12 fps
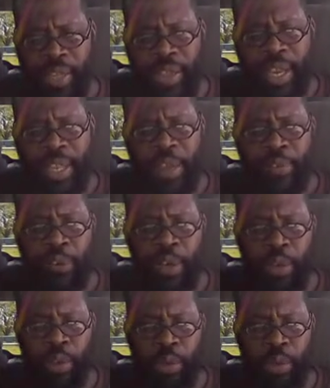They that
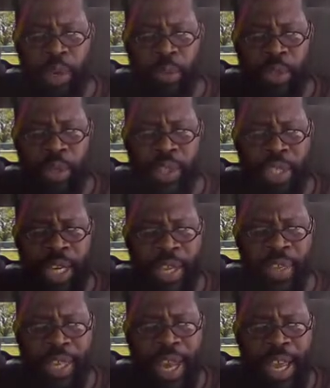fear the Lord will seek
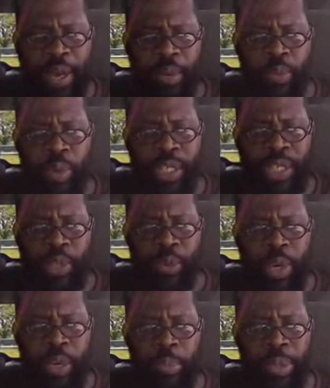that which is
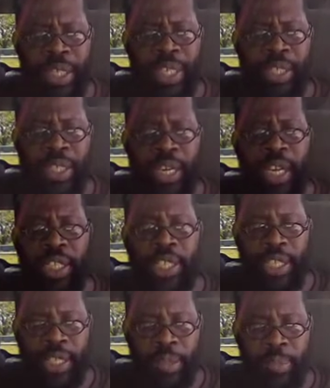well pleasing
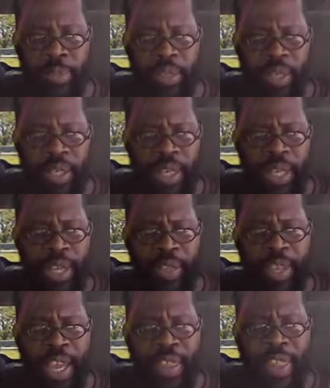unto him, and they